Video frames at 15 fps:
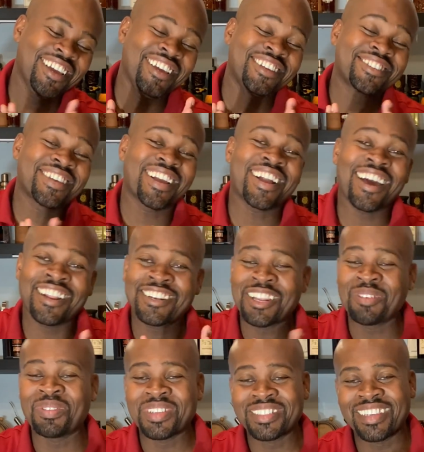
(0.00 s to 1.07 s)
So I gotta
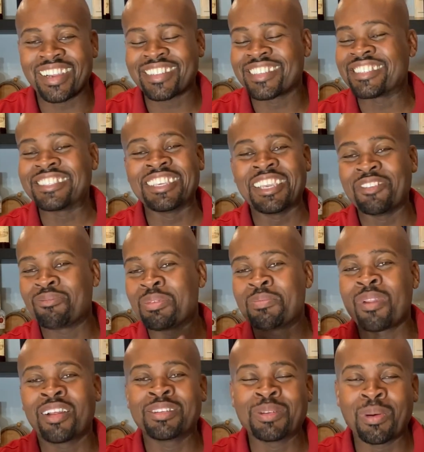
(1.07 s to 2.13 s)
double check to see if people
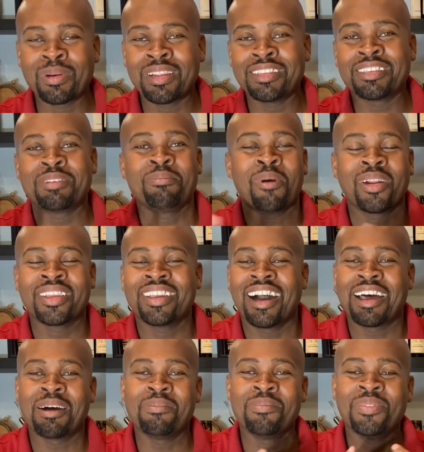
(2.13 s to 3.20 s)
are donating money.
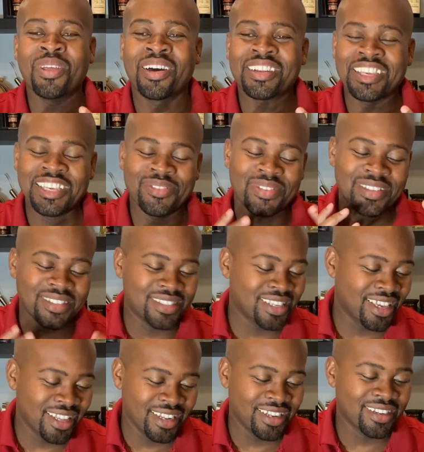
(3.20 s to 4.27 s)
I'm not even
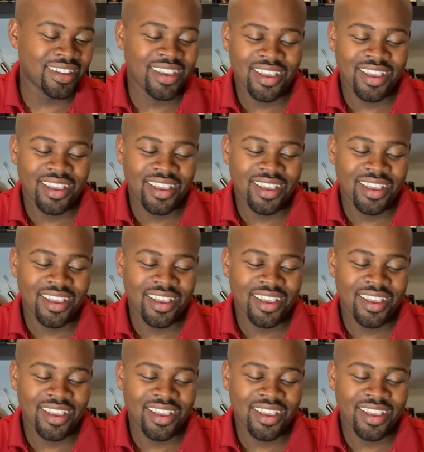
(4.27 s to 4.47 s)
seeing it.